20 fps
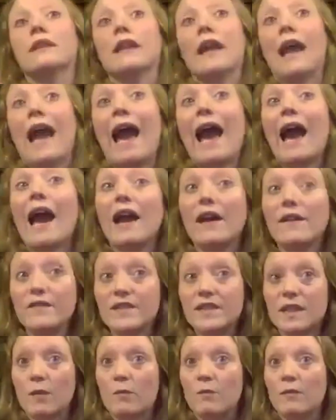
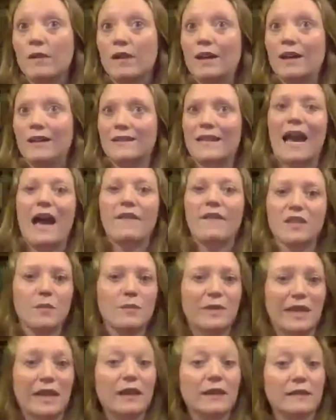have
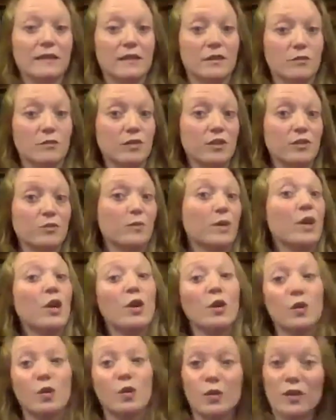somebody else in the room
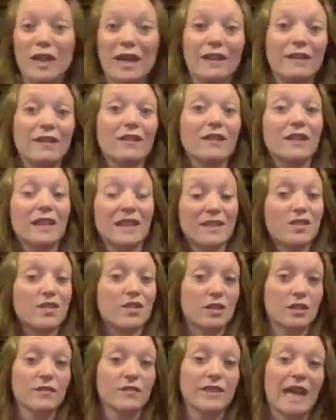who then can
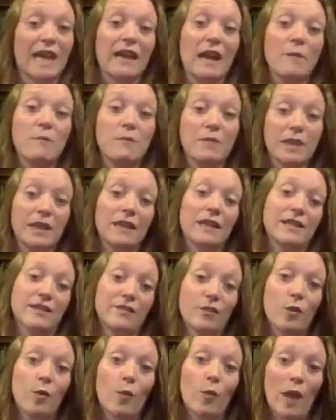serve that up in a
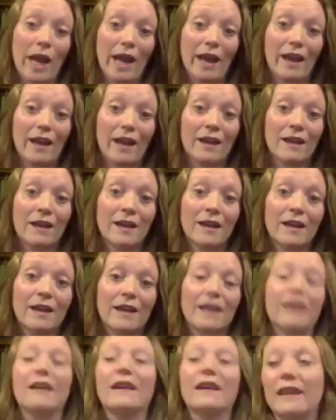different way
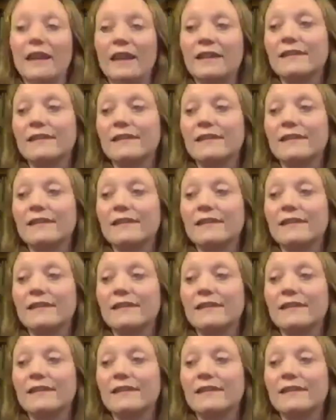right.